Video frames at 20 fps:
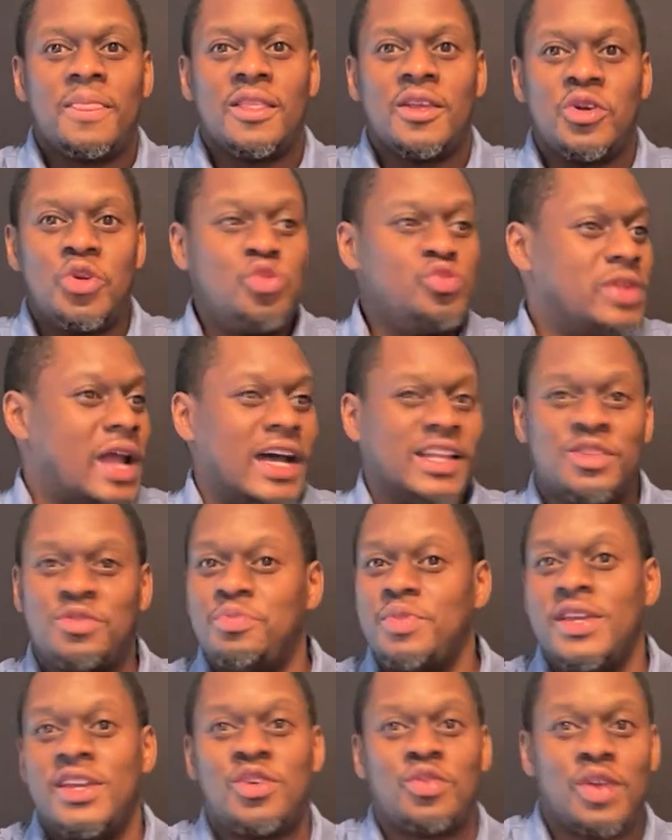who not to
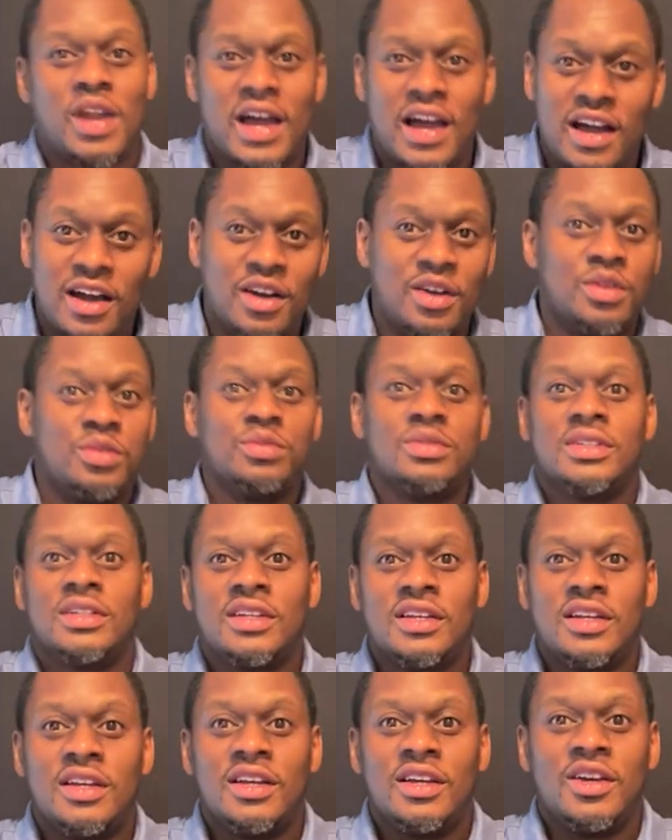be around,
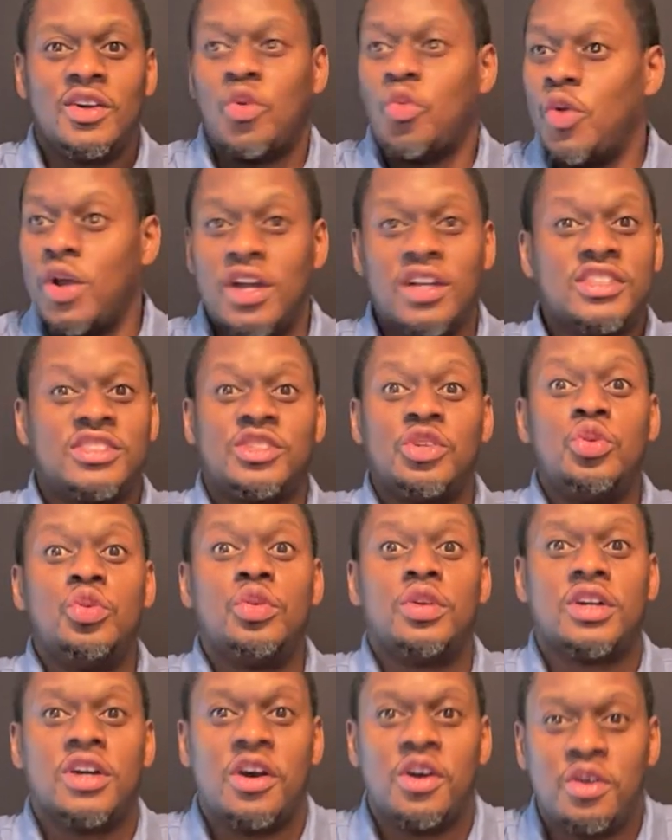where
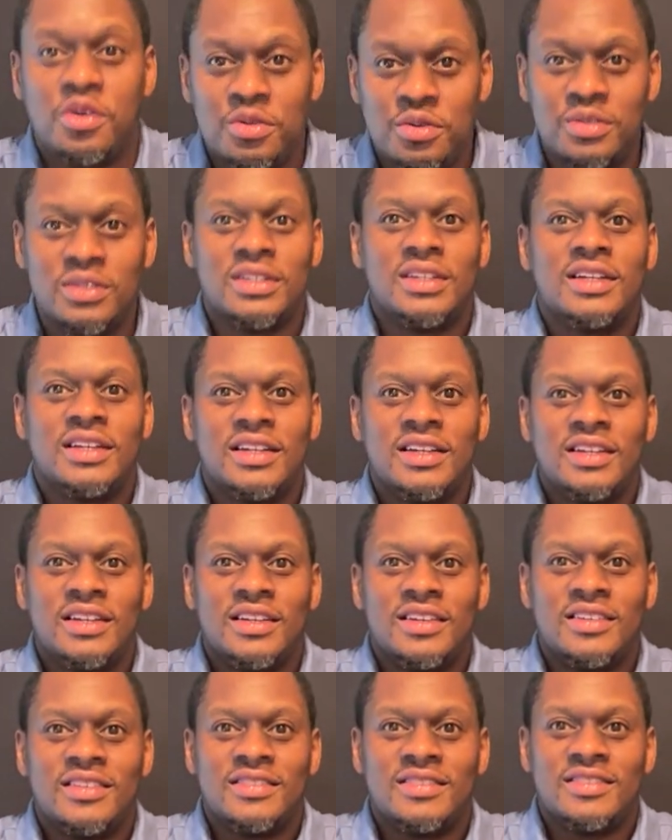to go,
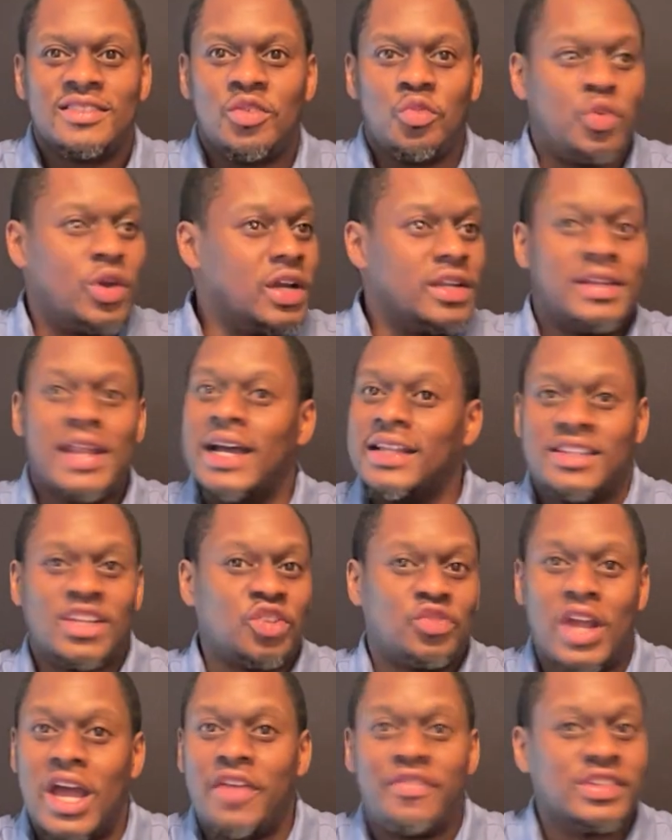where not to
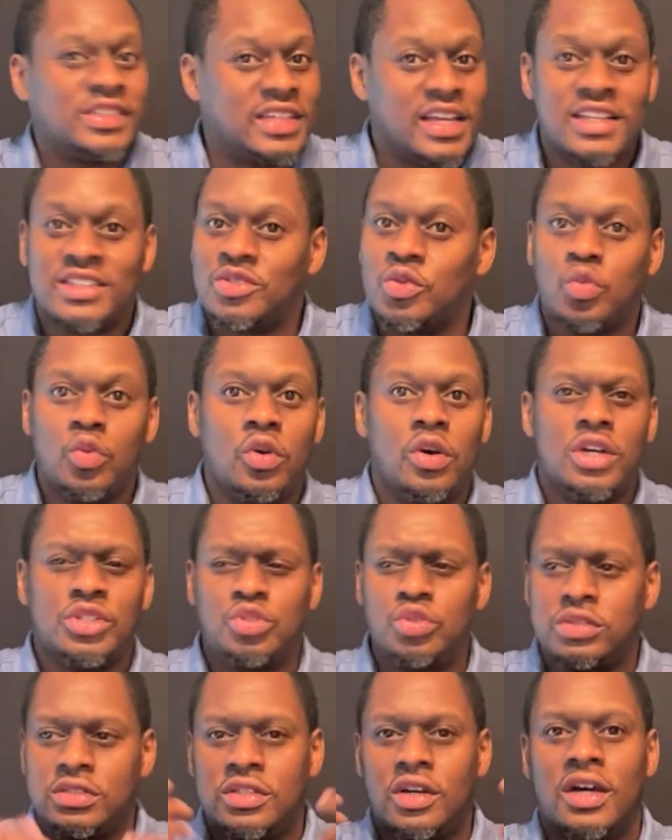gravitate towards.
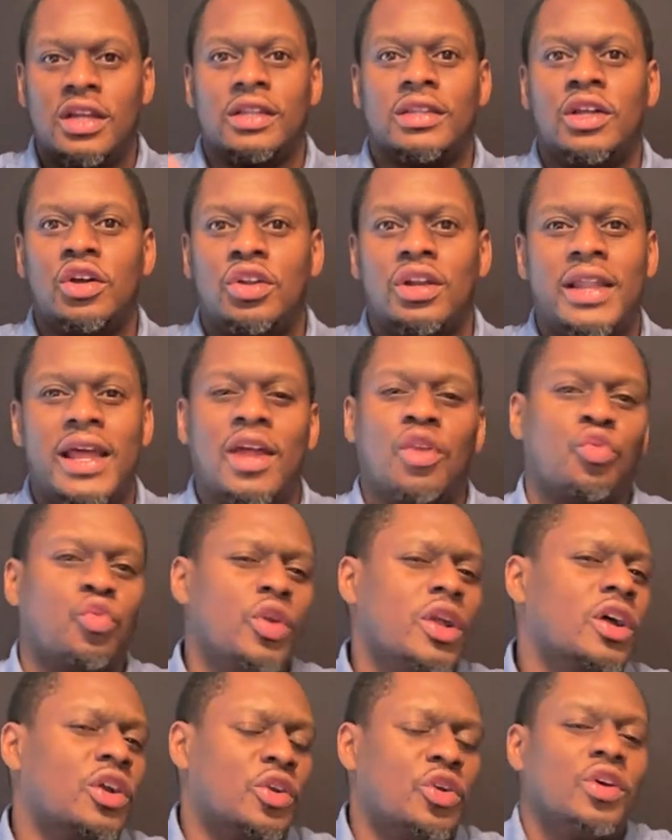You started learning that
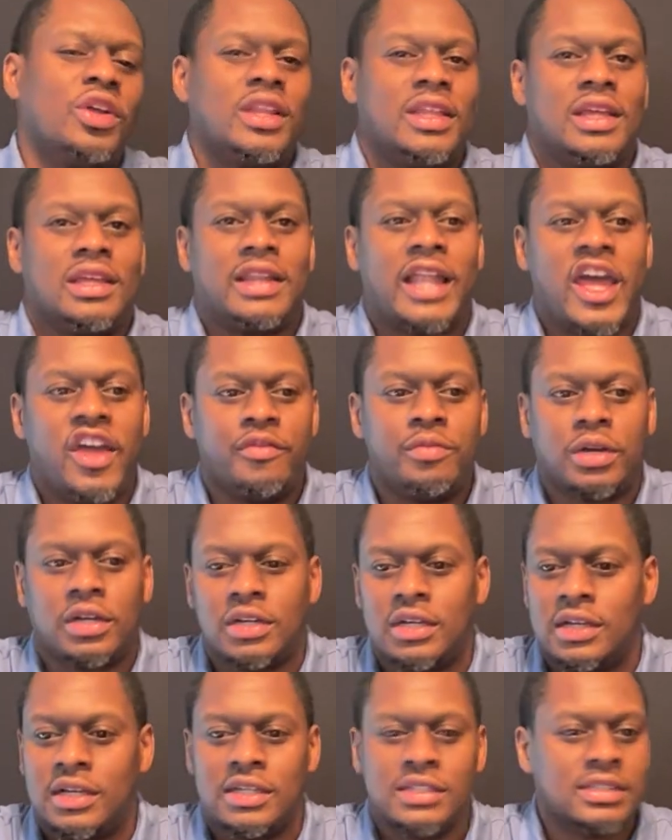real early in life
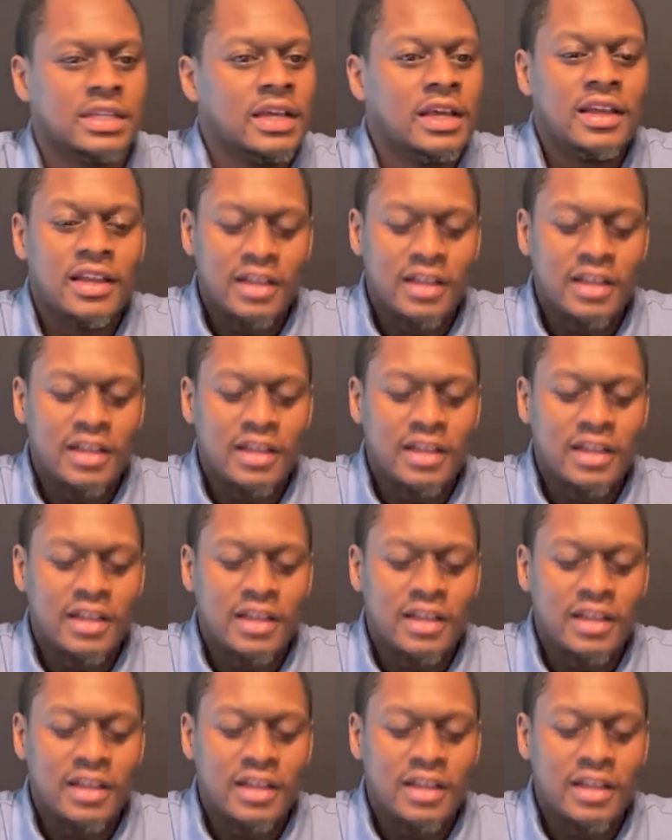because